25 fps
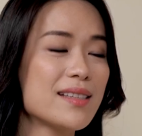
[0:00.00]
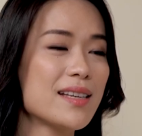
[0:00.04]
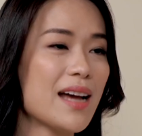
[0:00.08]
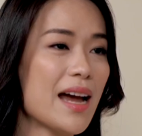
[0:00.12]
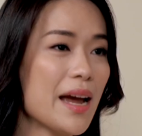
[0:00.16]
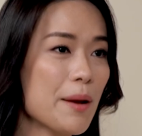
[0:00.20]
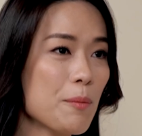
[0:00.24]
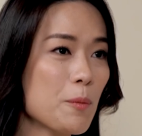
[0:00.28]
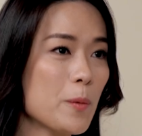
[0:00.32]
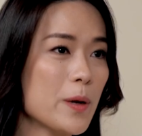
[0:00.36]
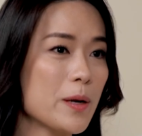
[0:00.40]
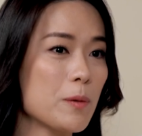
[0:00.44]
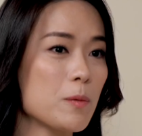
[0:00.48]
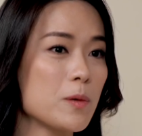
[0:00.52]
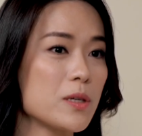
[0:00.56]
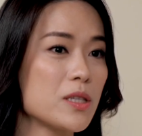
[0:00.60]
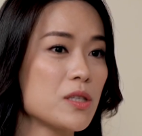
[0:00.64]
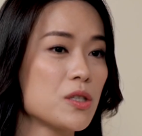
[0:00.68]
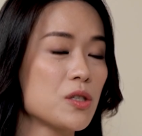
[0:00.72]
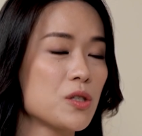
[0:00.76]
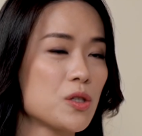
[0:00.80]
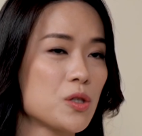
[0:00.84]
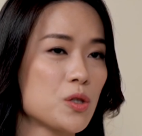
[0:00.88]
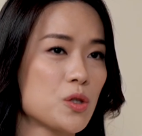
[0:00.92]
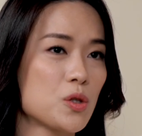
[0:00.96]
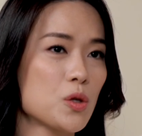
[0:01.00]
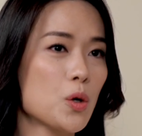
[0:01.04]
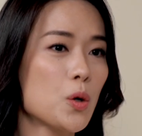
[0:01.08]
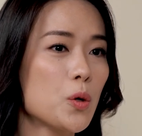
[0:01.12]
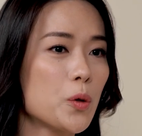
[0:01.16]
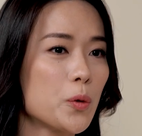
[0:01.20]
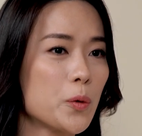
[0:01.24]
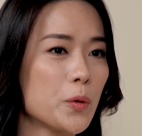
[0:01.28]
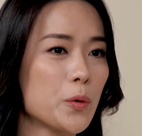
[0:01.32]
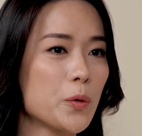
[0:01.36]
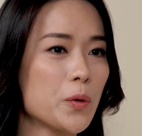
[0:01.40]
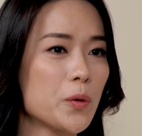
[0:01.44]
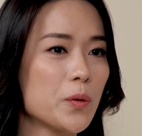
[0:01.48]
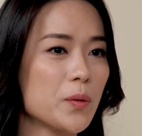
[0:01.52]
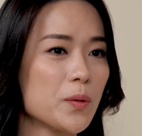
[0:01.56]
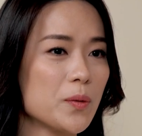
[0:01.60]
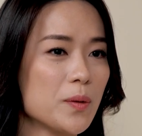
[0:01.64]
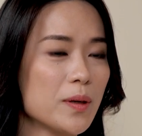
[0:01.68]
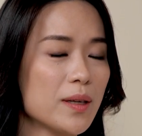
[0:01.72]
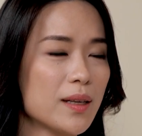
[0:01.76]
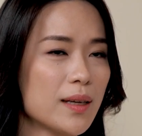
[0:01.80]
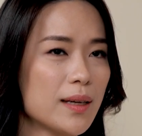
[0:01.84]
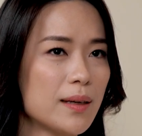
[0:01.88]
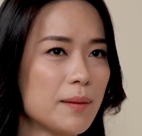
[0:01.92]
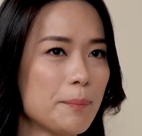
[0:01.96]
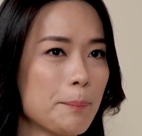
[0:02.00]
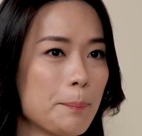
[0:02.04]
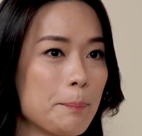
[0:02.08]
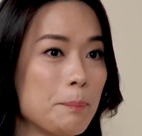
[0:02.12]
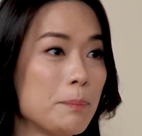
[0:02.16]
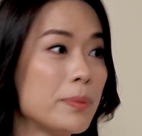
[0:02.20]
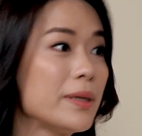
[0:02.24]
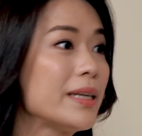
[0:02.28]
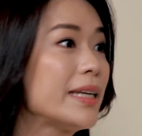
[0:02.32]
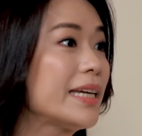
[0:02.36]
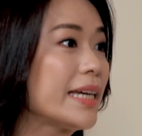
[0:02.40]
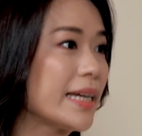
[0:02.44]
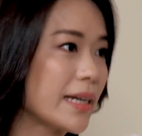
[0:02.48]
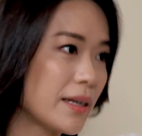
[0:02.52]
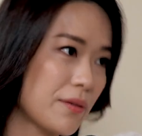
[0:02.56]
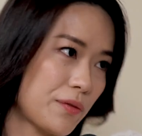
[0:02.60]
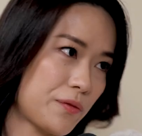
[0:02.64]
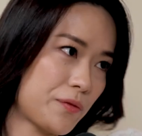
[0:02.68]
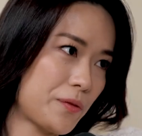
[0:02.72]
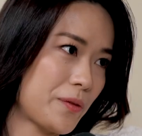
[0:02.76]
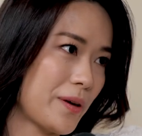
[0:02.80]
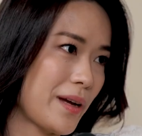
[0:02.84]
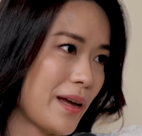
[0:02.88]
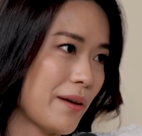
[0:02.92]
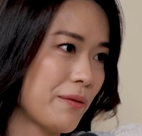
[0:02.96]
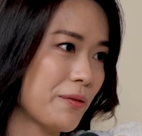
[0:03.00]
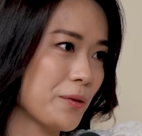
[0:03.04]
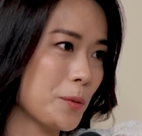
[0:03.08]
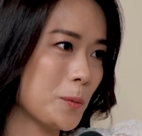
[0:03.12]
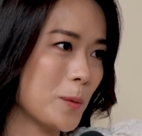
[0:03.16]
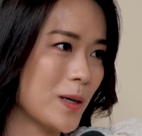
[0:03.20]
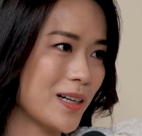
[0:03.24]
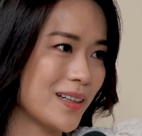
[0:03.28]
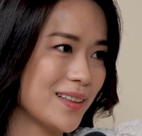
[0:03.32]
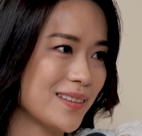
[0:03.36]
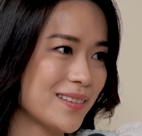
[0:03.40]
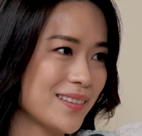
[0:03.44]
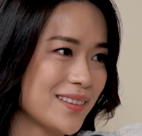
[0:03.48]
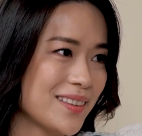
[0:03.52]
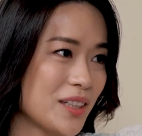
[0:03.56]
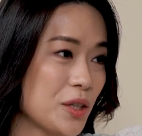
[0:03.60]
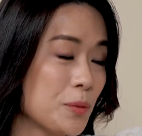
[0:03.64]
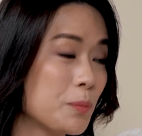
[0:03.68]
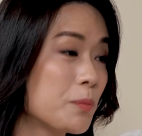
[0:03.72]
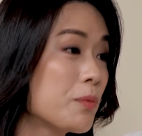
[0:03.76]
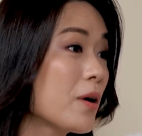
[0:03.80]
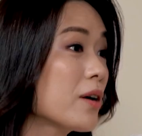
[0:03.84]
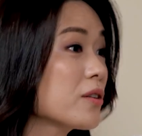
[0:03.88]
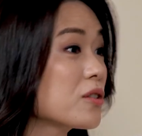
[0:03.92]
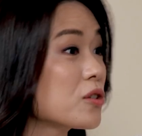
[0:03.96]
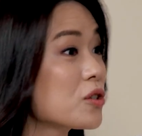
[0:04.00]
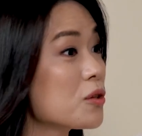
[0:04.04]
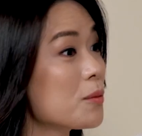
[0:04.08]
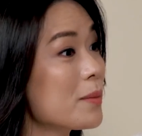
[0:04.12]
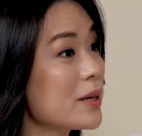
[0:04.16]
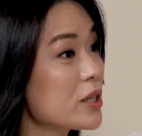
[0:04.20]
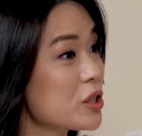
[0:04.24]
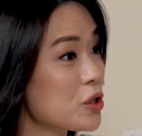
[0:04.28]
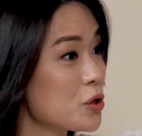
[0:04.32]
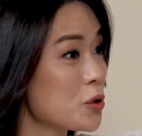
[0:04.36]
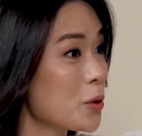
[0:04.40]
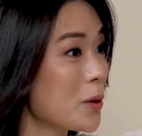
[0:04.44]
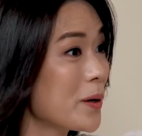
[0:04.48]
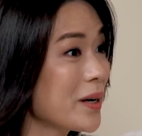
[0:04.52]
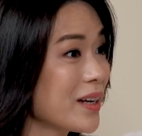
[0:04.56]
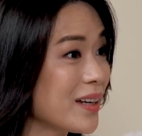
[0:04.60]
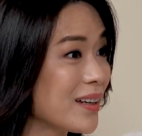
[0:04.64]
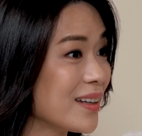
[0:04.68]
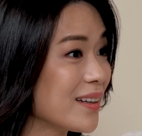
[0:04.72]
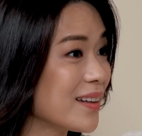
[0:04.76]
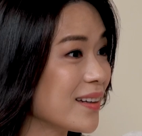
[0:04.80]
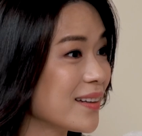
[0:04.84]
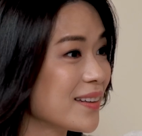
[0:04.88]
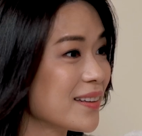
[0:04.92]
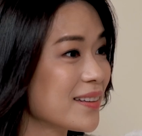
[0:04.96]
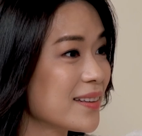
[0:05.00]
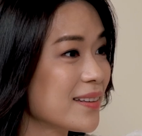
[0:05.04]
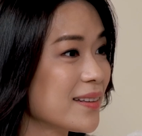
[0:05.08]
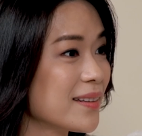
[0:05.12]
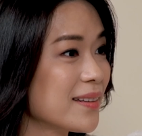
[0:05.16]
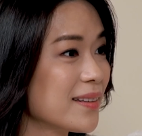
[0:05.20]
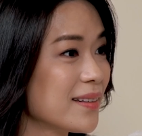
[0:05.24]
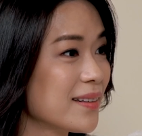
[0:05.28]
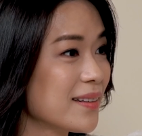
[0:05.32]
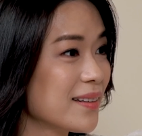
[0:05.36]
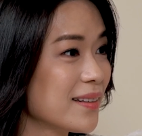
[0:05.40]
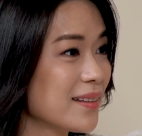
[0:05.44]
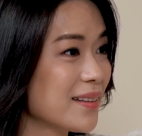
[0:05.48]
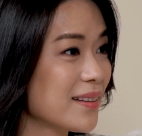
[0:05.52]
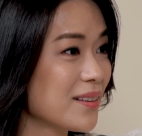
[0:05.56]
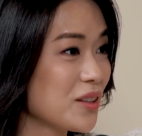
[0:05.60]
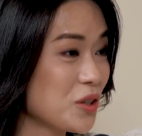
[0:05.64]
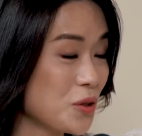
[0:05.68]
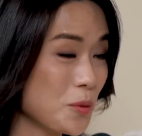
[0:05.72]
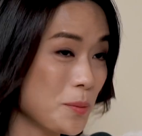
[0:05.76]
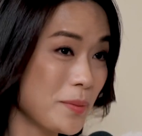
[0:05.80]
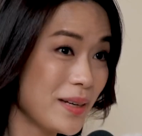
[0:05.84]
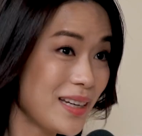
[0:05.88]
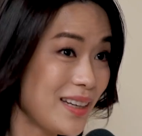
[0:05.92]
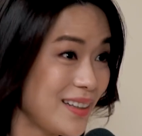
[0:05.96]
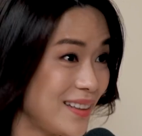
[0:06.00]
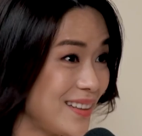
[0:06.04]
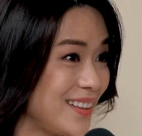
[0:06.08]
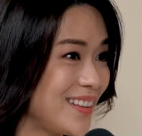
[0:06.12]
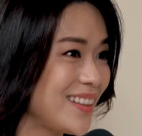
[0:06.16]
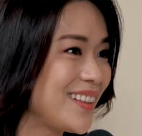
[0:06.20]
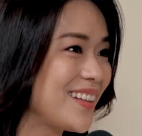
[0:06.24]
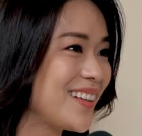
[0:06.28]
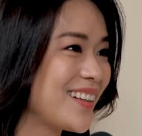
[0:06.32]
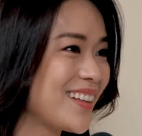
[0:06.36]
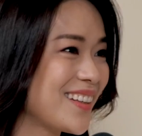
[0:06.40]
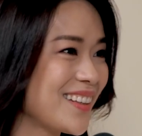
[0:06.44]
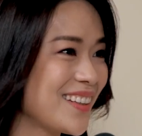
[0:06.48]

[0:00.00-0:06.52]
a time when it was so bleak for everyone, you brought so much joy to me.